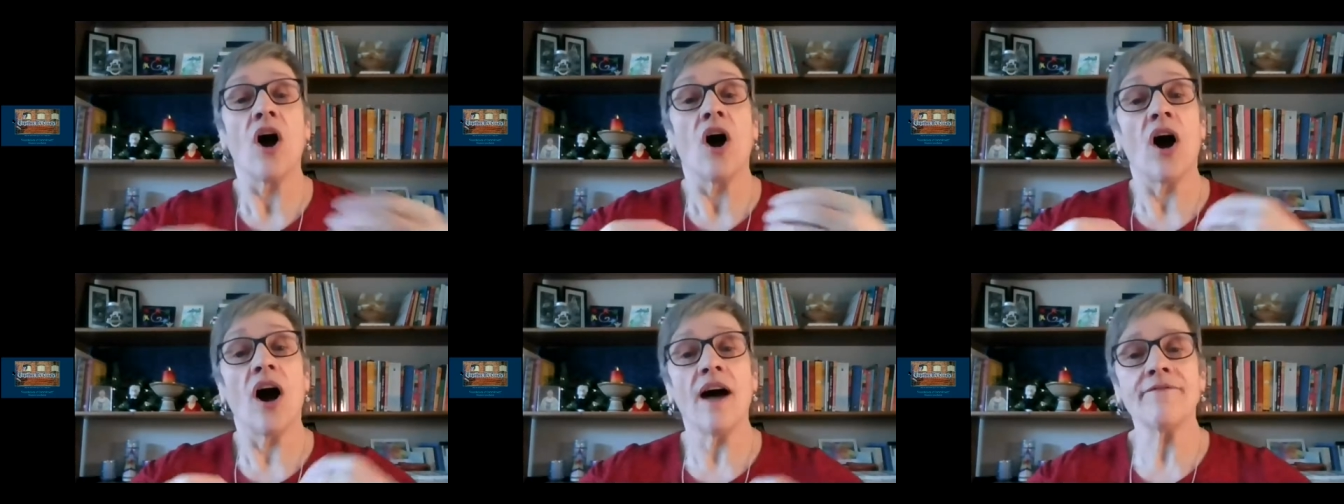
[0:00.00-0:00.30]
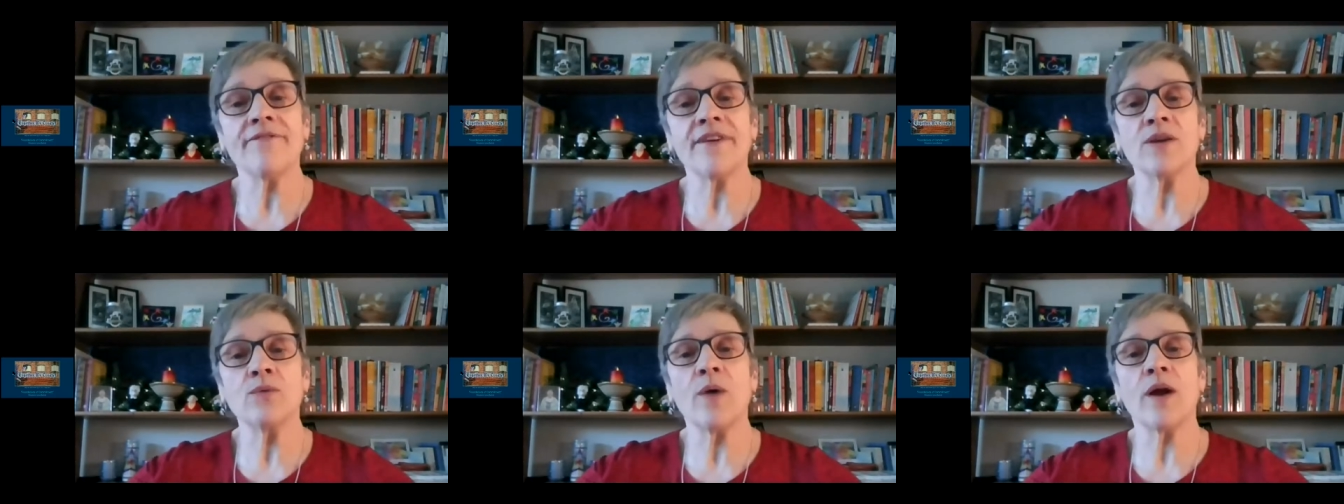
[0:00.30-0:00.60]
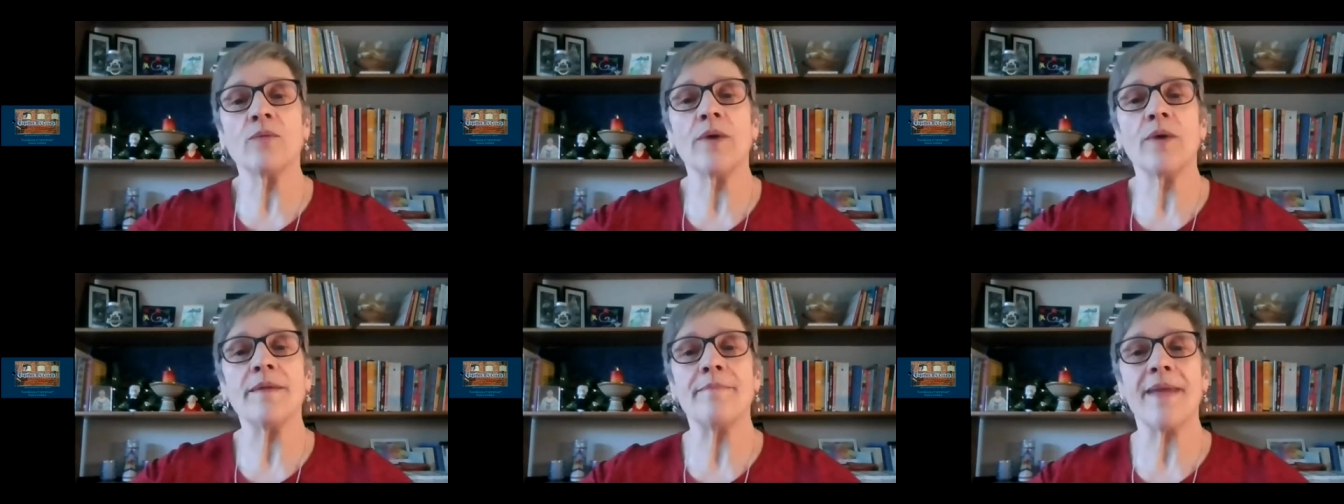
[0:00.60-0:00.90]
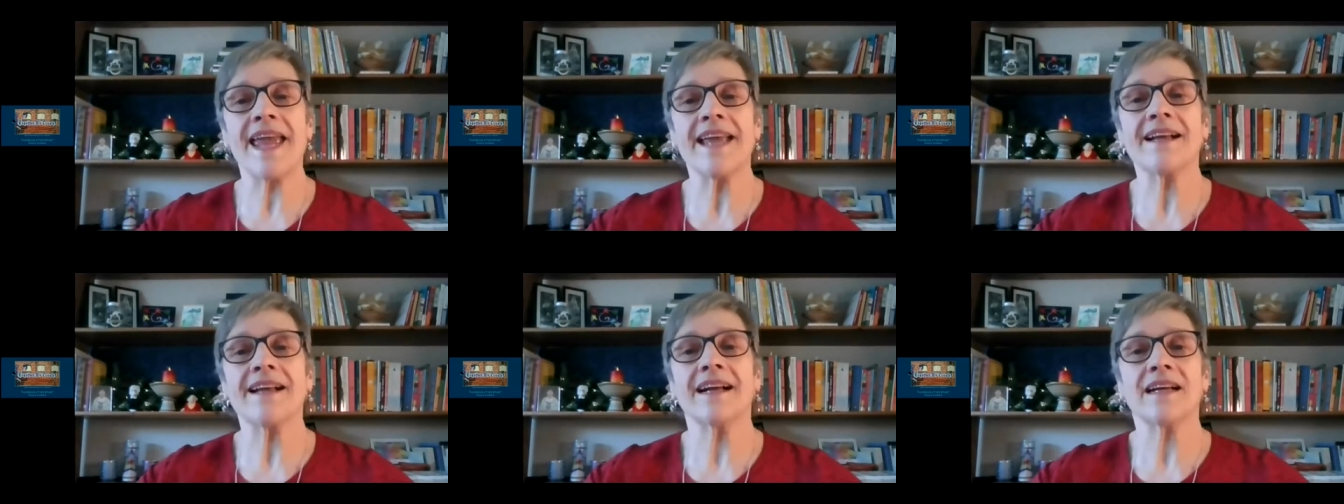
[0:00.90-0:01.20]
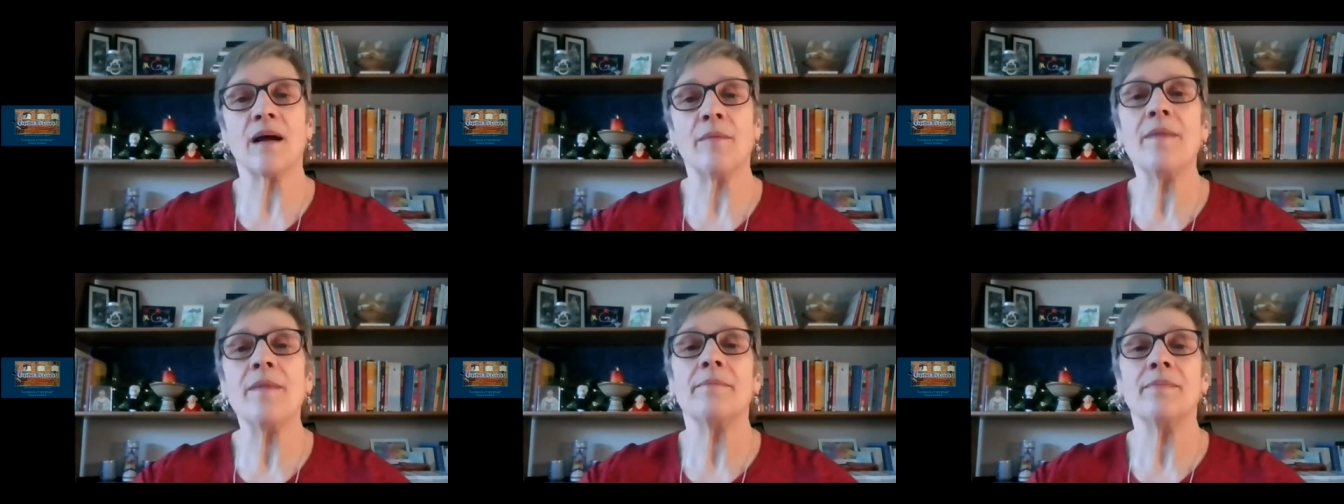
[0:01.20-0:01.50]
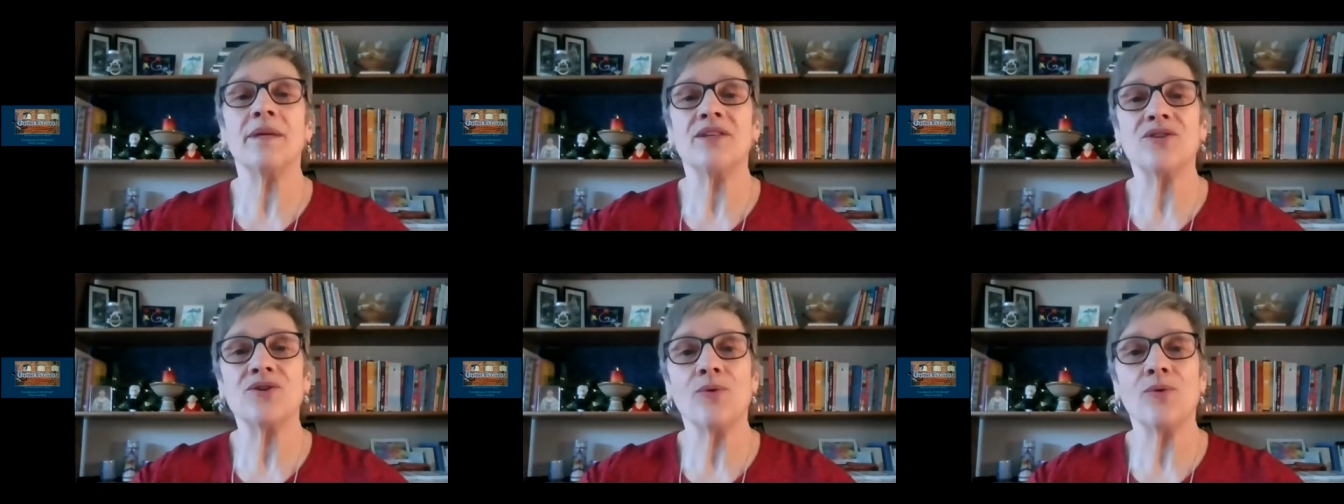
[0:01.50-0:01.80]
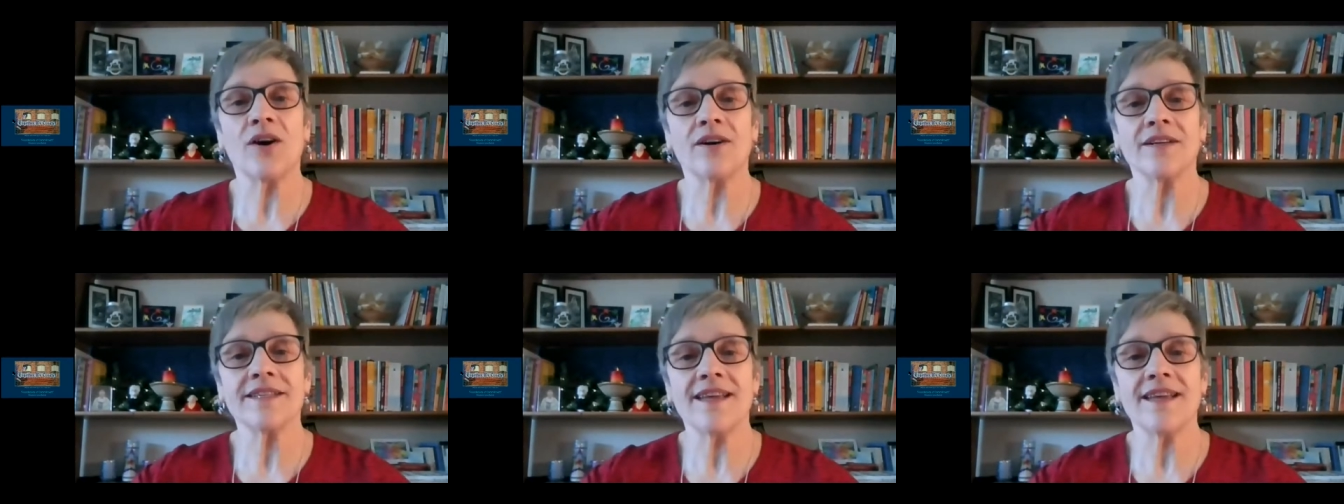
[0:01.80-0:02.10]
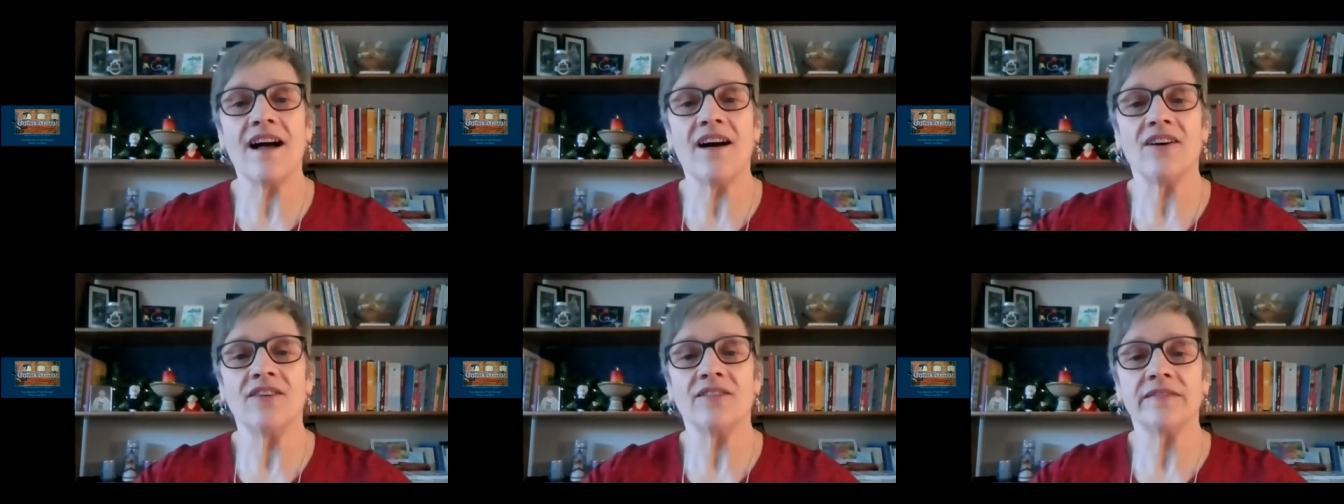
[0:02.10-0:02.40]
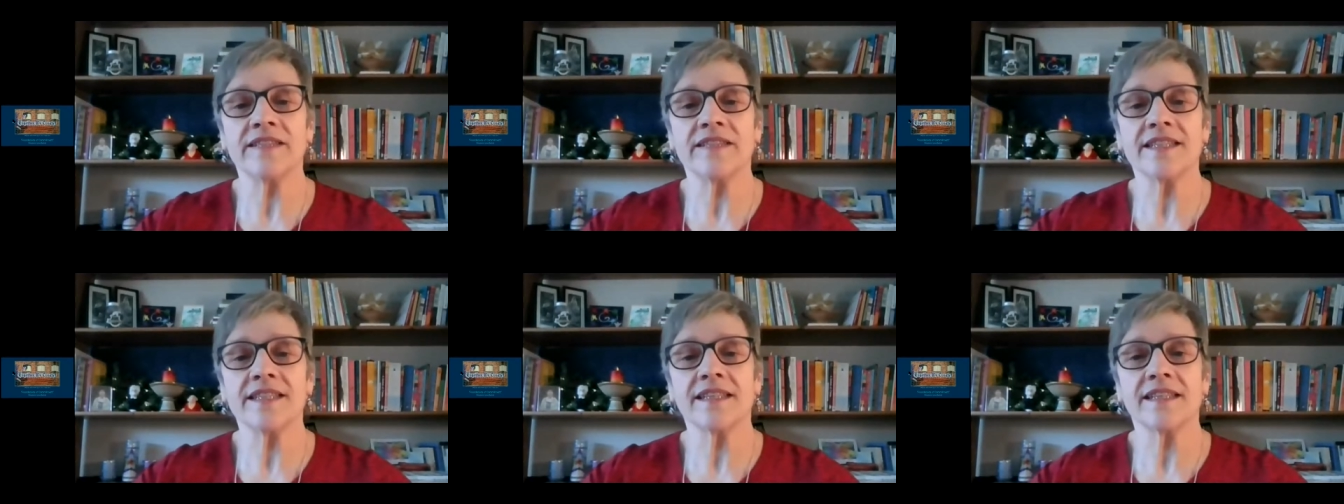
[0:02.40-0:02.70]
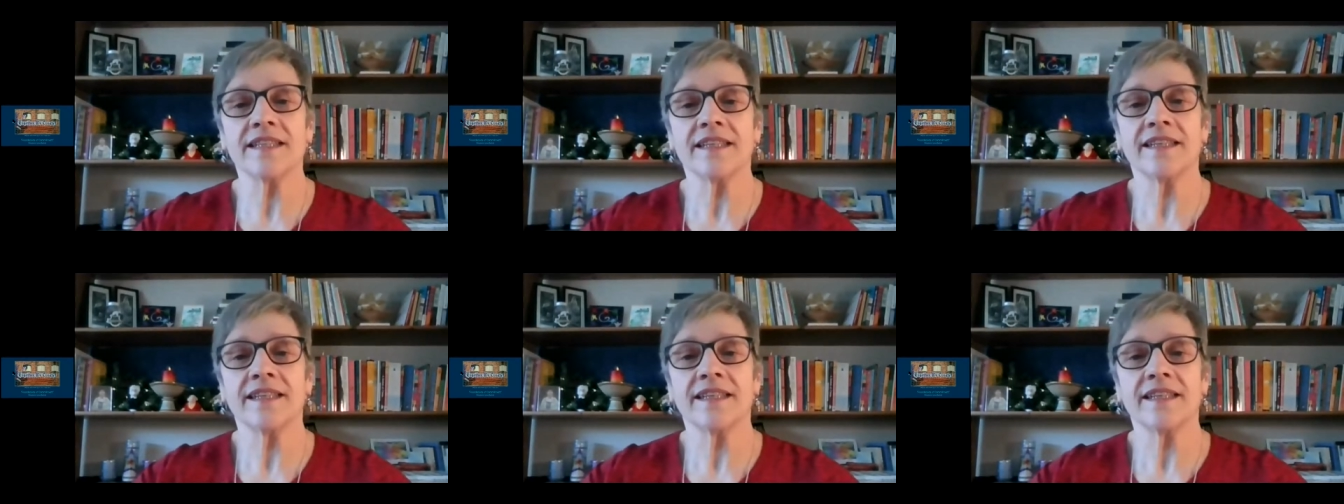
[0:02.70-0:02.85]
often when we make a commitment to ourselves